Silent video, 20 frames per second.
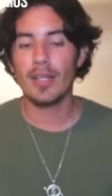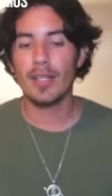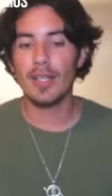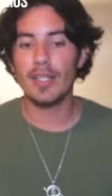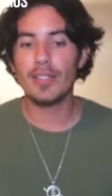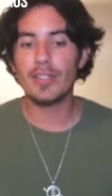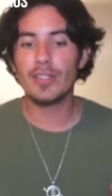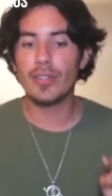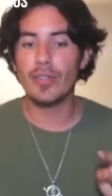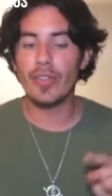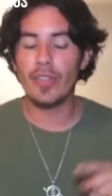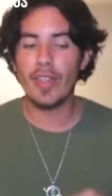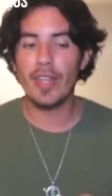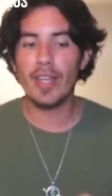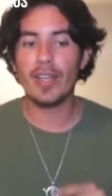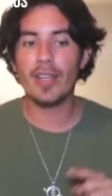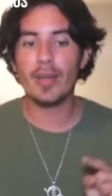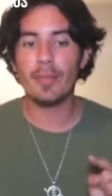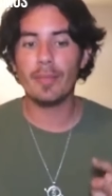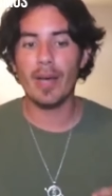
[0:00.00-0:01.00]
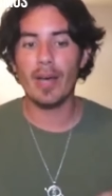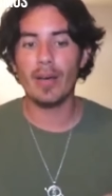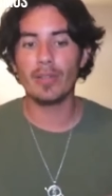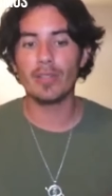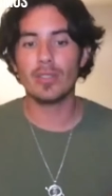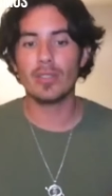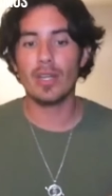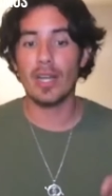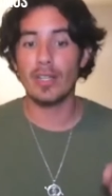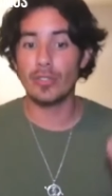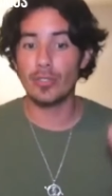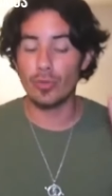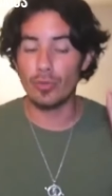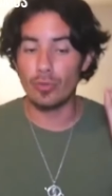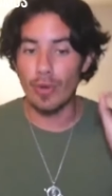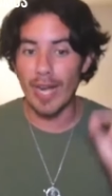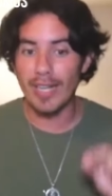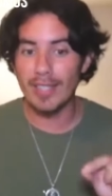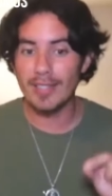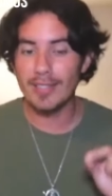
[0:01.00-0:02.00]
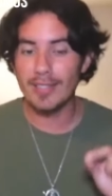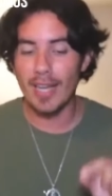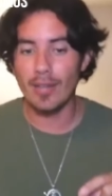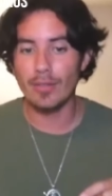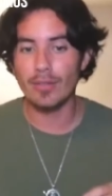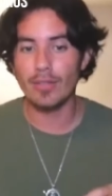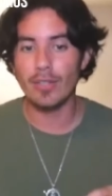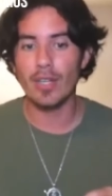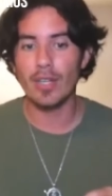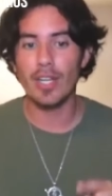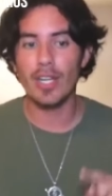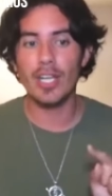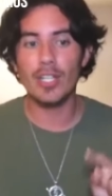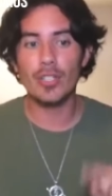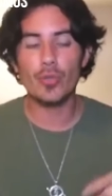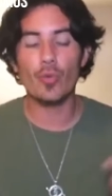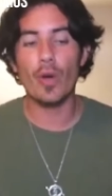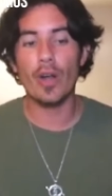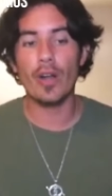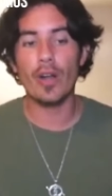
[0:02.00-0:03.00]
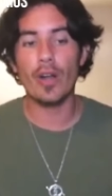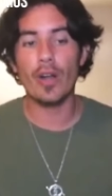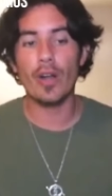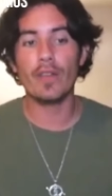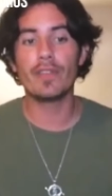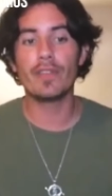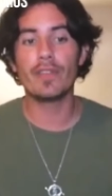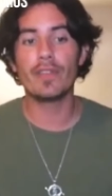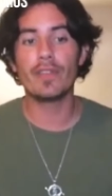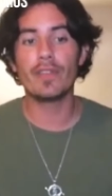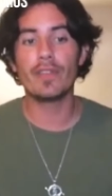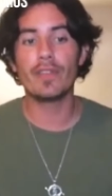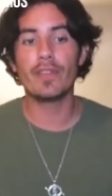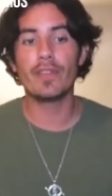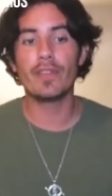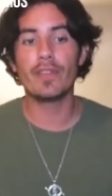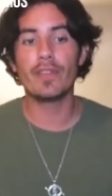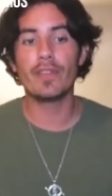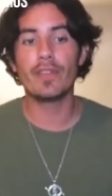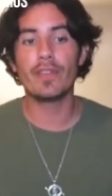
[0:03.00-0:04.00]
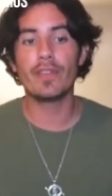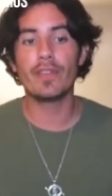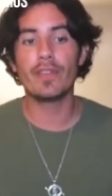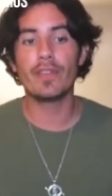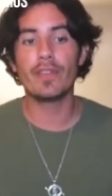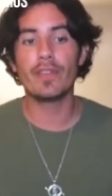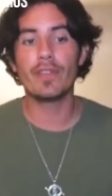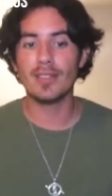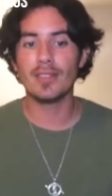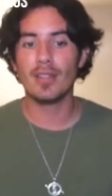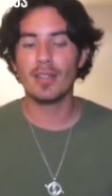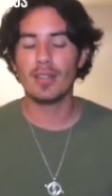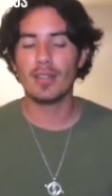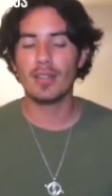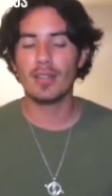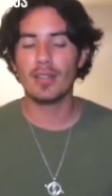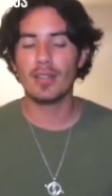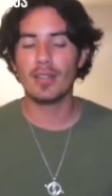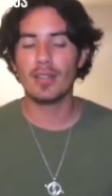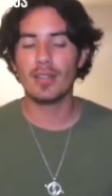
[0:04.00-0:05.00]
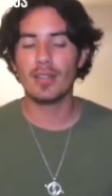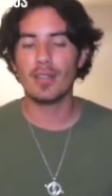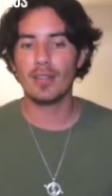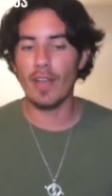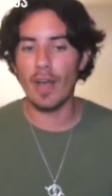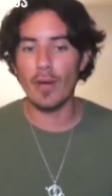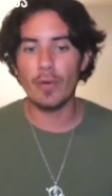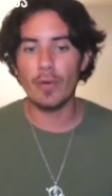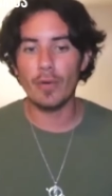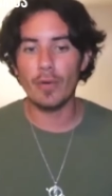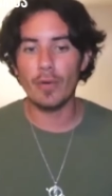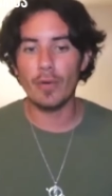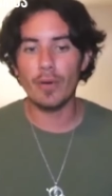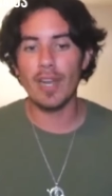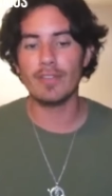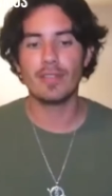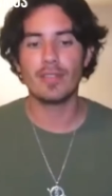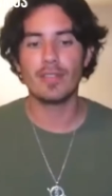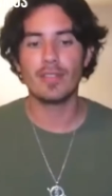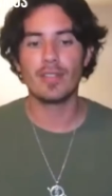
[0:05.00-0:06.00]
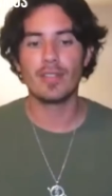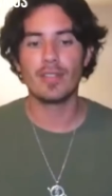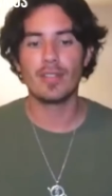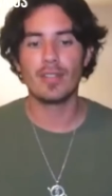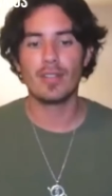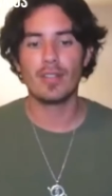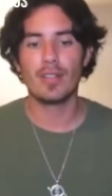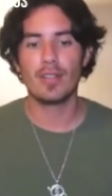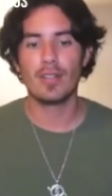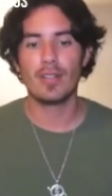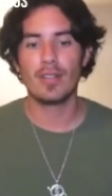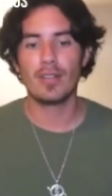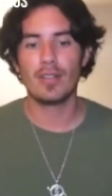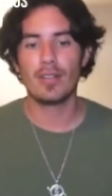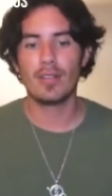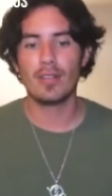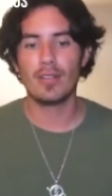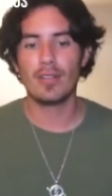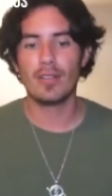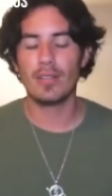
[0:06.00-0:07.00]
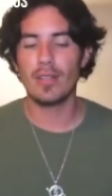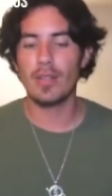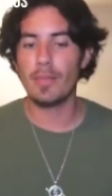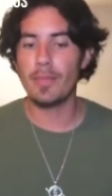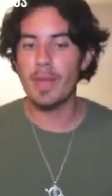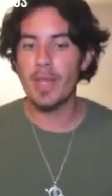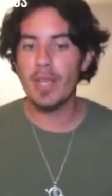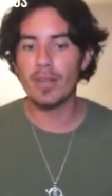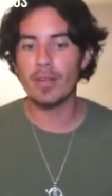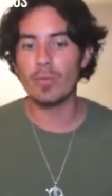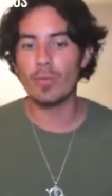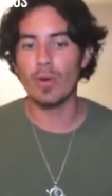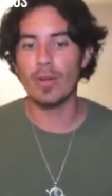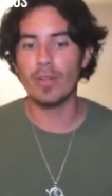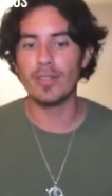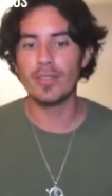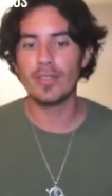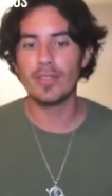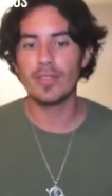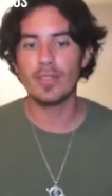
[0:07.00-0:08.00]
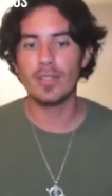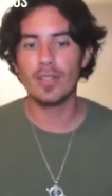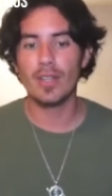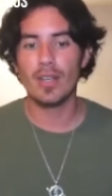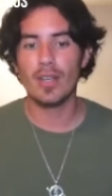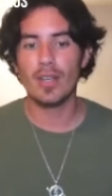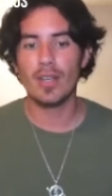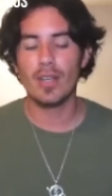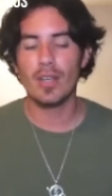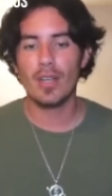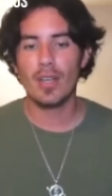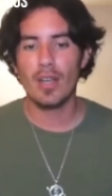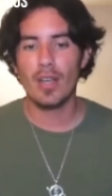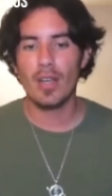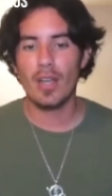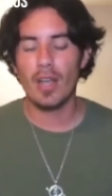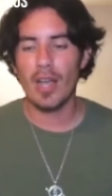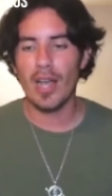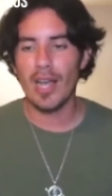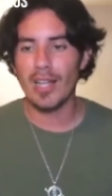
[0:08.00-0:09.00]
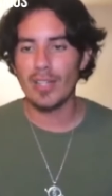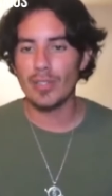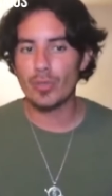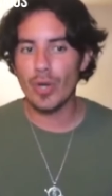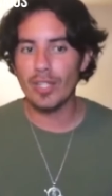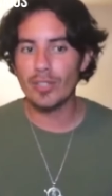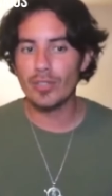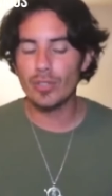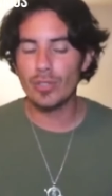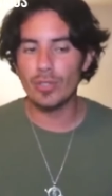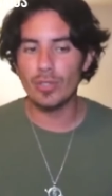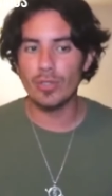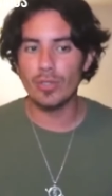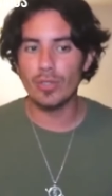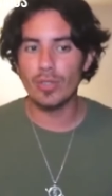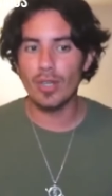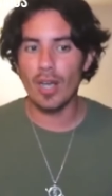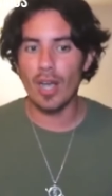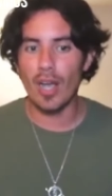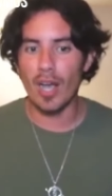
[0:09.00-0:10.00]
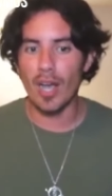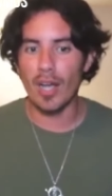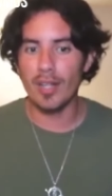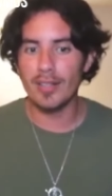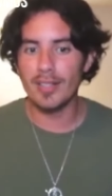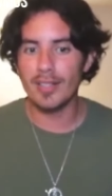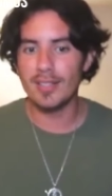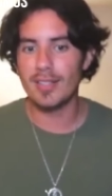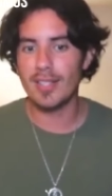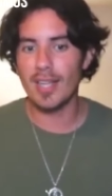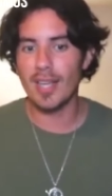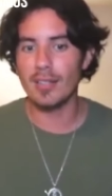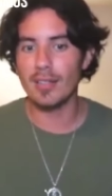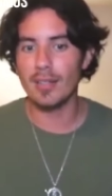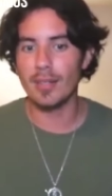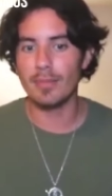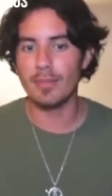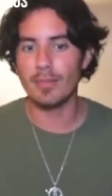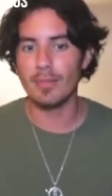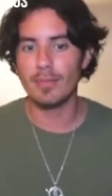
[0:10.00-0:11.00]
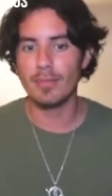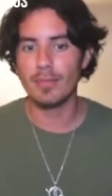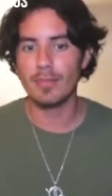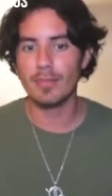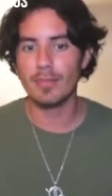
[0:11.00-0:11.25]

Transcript: is to think about and to write down each one of the traumas of our life, the bigger ones, and try to understand them